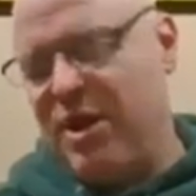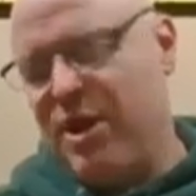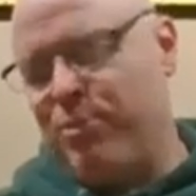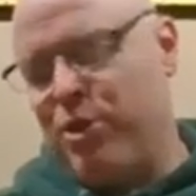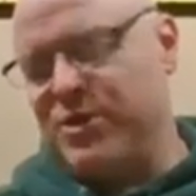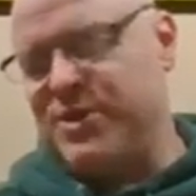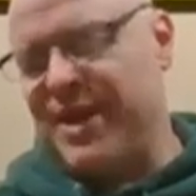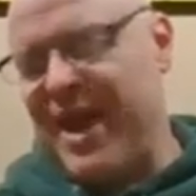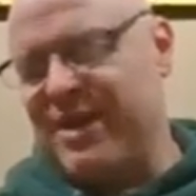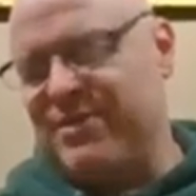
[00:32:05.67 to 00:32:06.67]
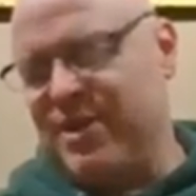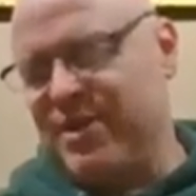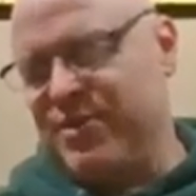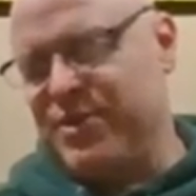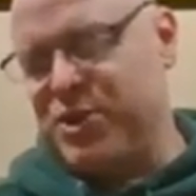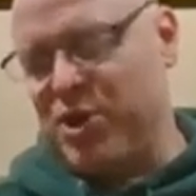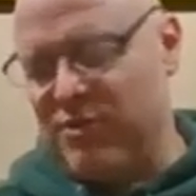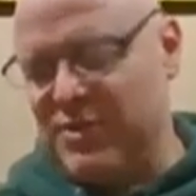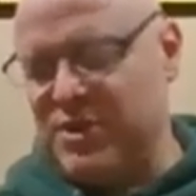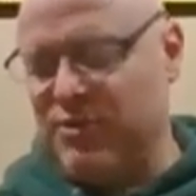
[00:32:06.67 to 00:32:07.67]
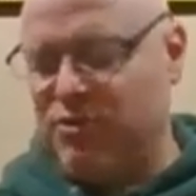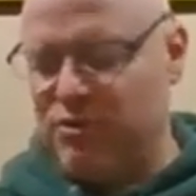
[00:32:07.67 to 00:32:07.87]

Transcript: A person acting in the service of